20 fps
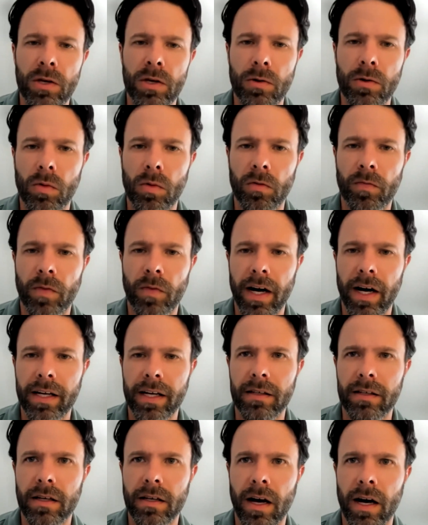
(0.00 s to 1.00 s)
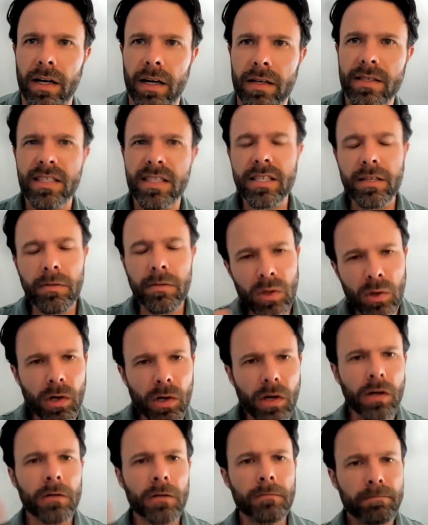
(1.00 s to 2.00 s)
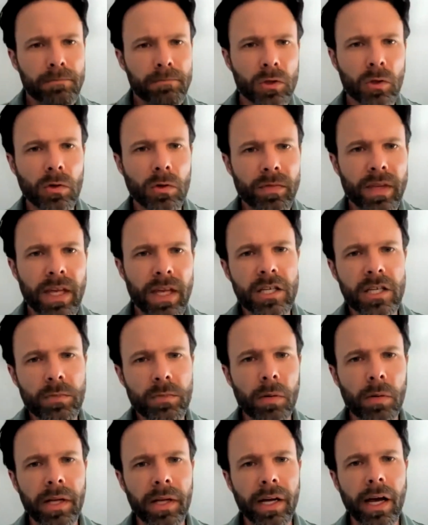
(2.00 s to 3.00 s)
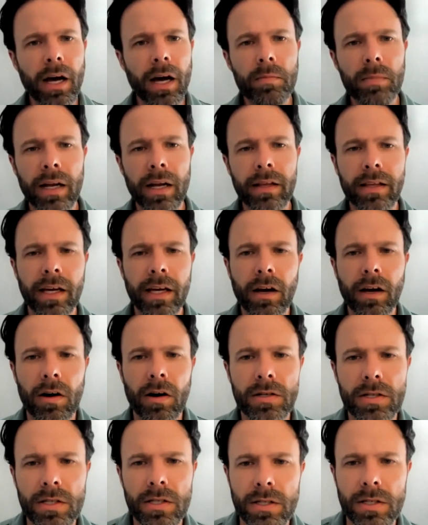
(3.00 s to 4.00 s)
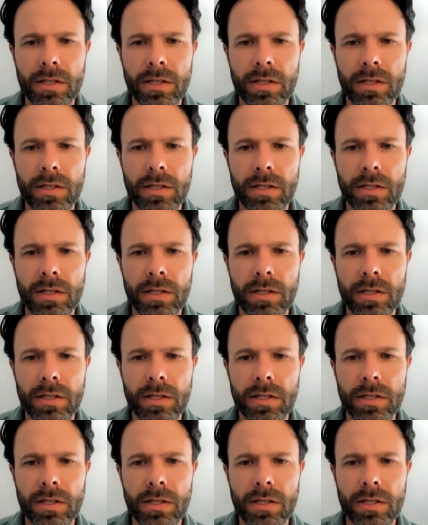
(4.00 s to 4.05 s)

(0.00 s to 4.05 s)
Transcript: you will find similar sort of things bubbling up, but I think our